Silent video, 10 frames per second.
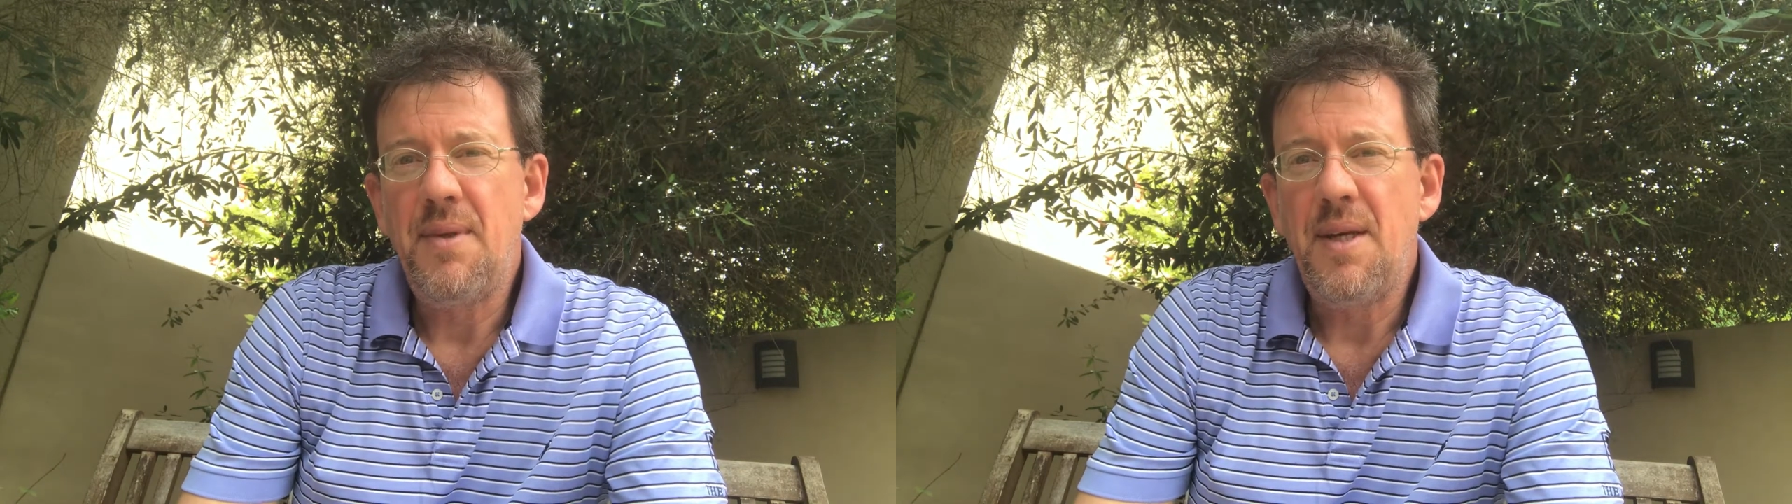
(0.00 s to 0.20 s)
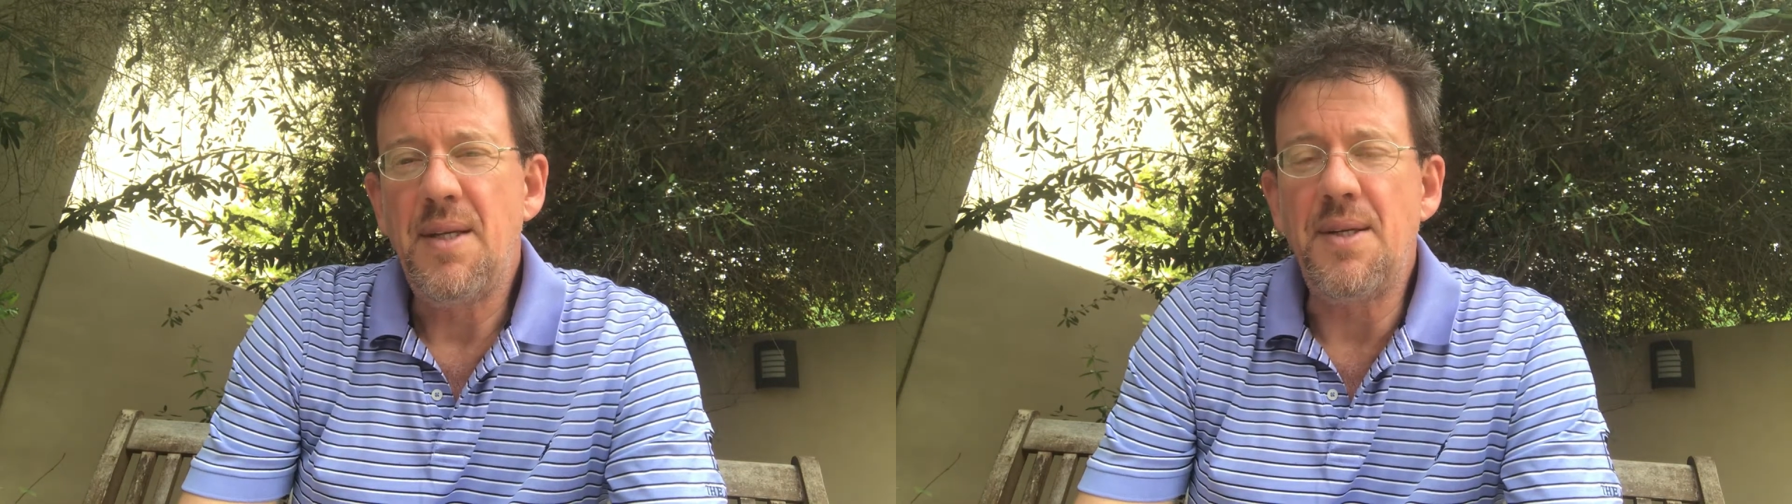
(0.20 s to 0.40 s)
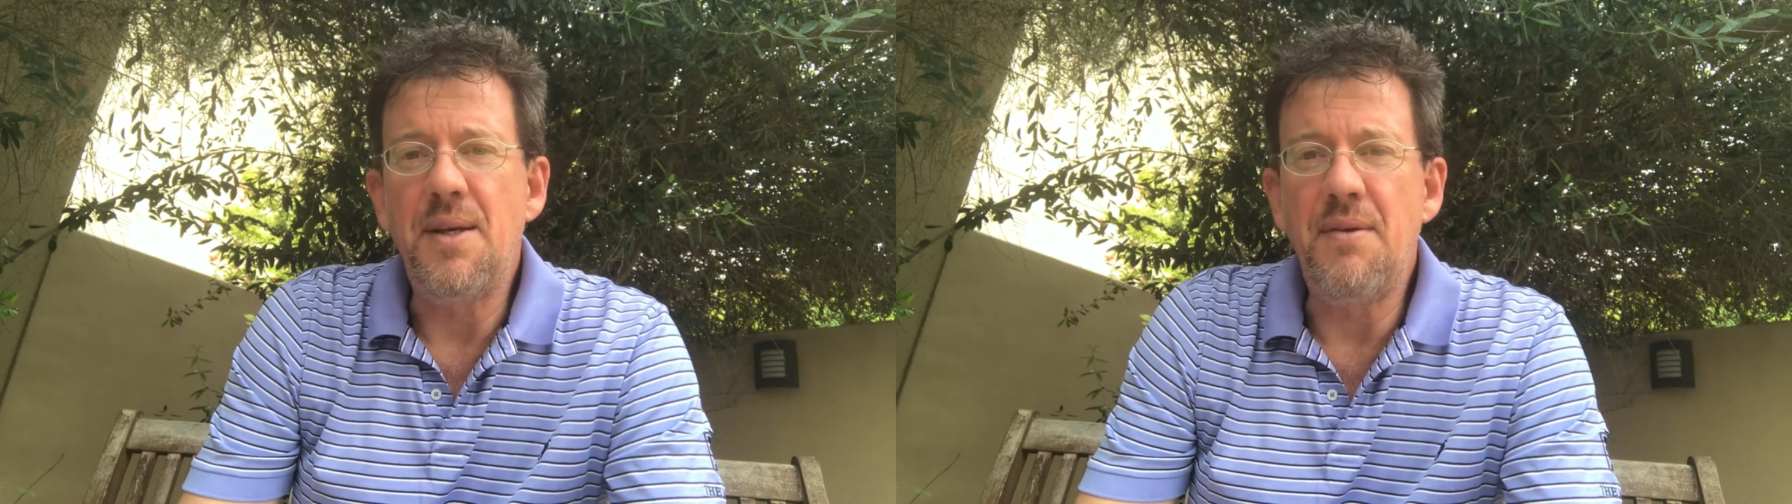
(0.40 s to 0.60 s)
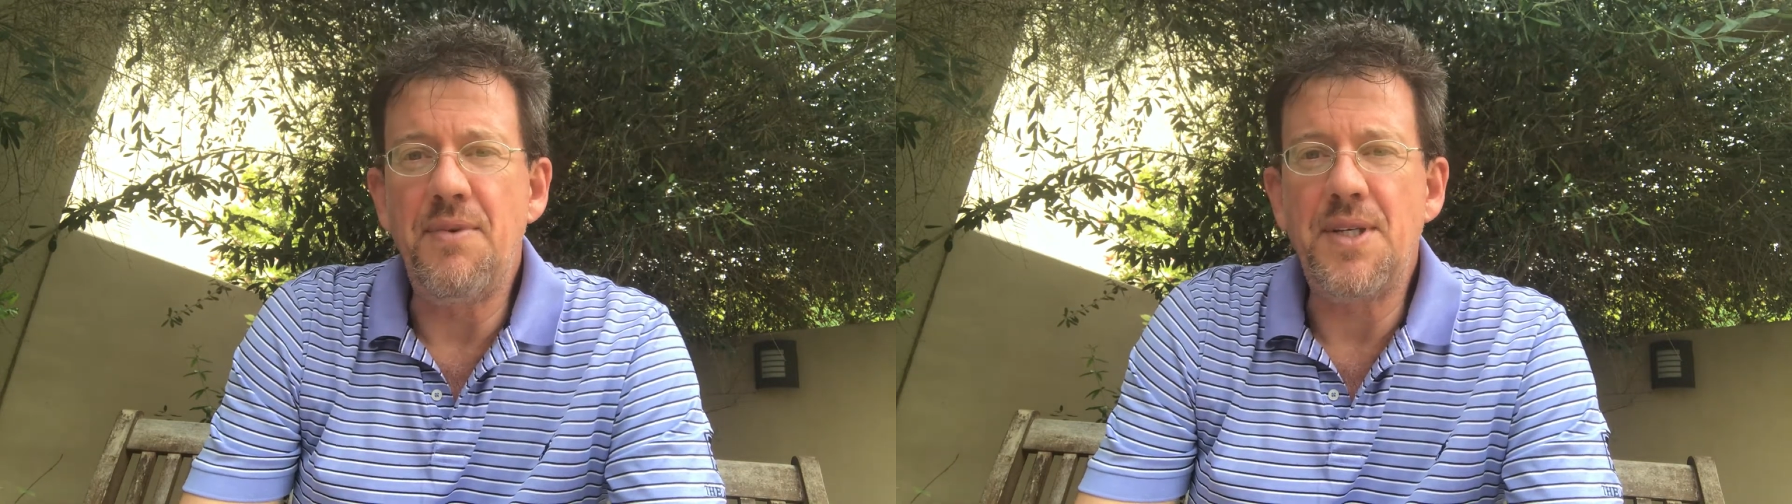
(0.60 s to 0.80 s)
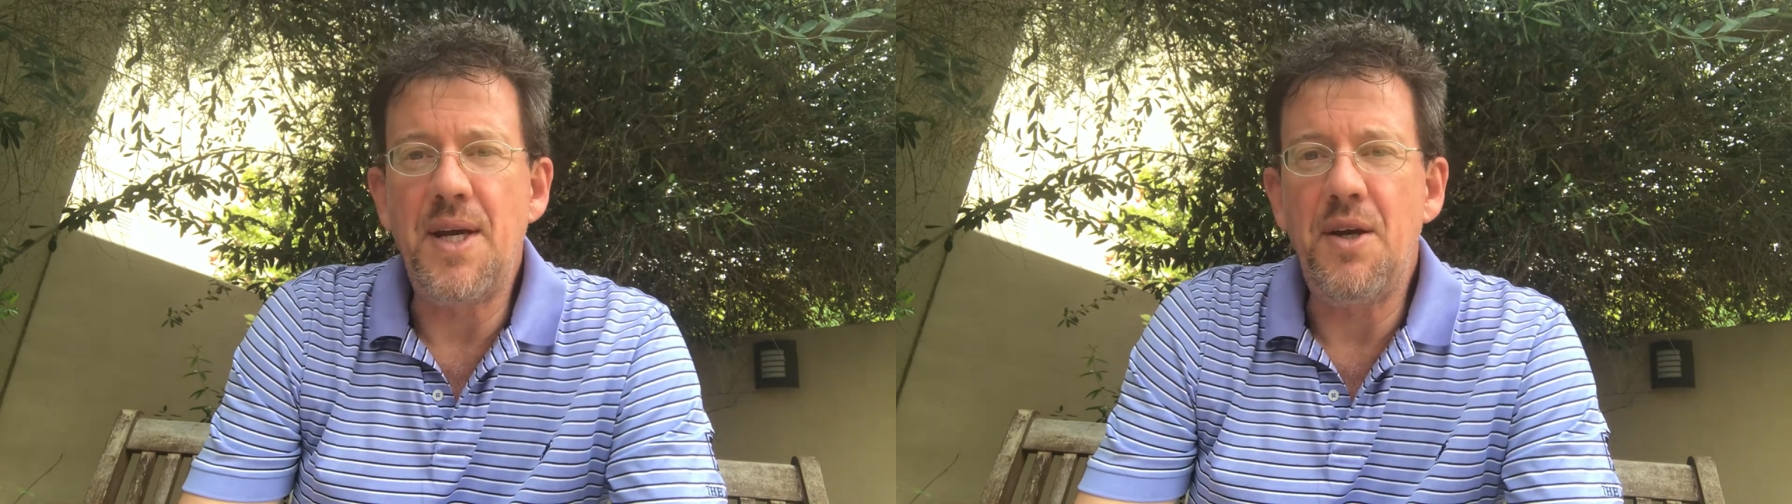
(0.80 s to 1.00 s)
It's an
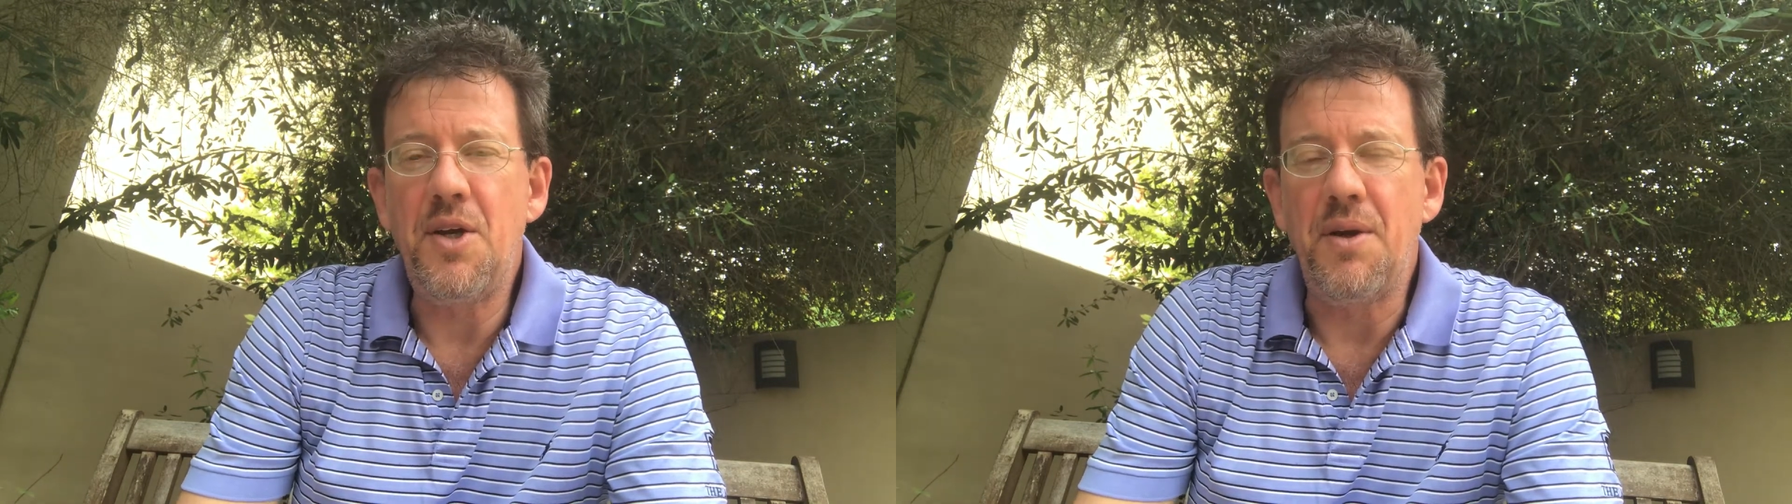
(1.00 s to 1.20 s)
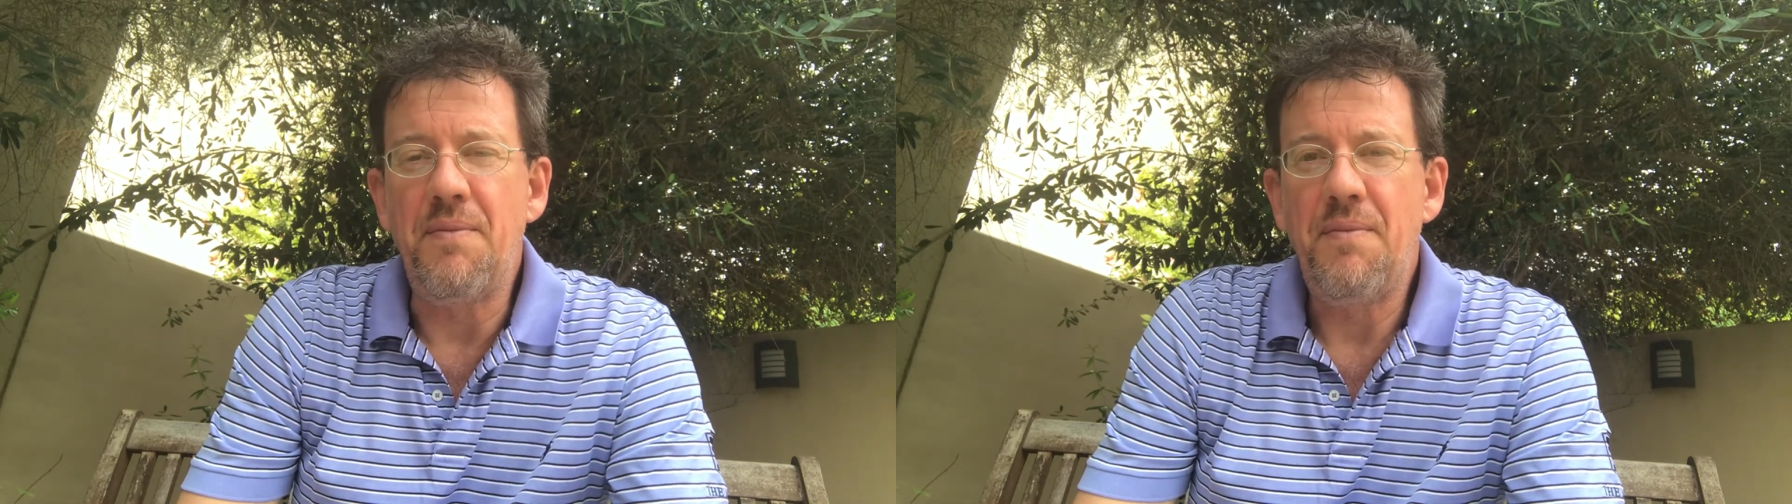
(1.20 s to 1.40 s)
invitation.